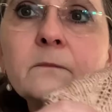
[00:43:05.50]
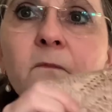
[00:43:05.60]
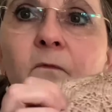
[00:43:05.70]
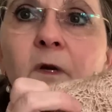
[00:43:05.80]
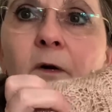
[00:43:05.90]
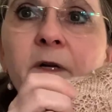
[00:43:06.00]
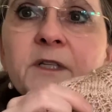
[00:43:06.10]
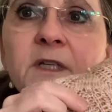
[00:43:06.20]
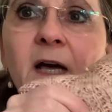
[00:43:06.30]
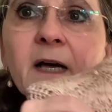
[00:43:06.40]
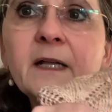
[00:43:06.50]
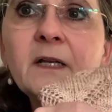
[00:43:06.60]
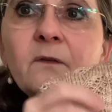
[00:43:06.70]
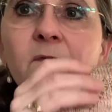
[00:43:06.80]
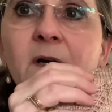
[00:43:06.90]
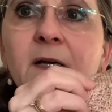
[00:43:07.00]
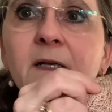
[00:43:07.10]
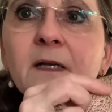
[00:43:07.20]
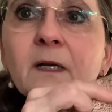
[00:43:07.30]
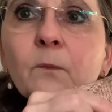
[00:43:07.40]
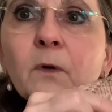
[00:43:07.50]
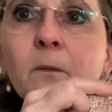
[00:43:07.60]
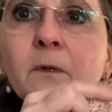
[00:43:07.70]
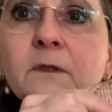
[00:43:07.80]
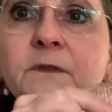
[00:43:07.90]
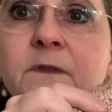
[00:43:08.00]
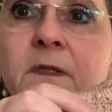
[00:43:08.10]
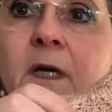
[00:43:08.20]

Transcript: Very tiny, fine little bubbles.